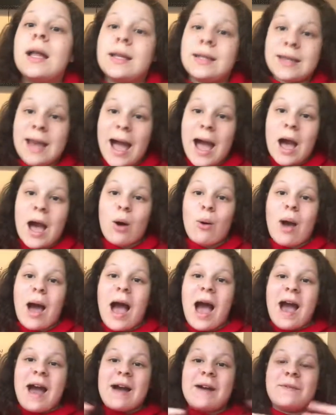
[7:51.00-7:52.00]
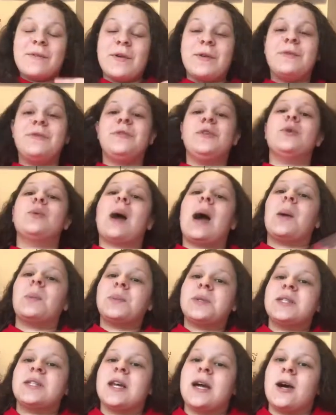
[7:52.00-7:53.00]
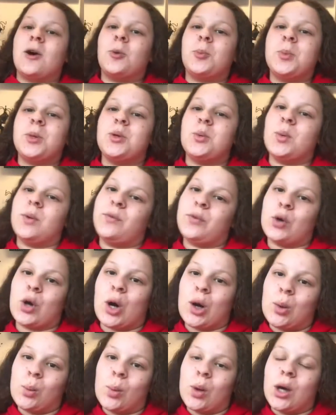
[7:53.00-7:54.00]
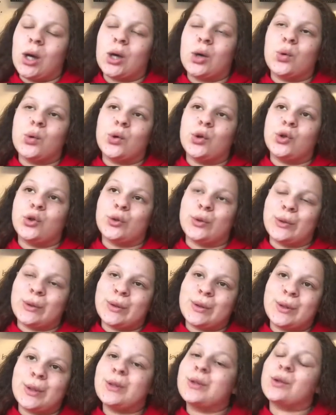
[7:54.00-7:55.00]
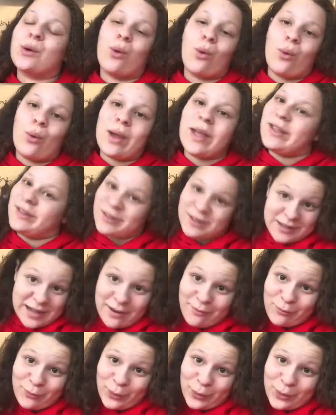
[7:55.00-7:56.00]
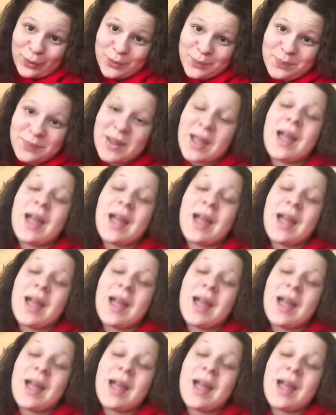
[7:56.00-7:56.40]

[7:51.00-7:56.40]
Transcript: Now I have a few apps to help you with your homework or just school in general.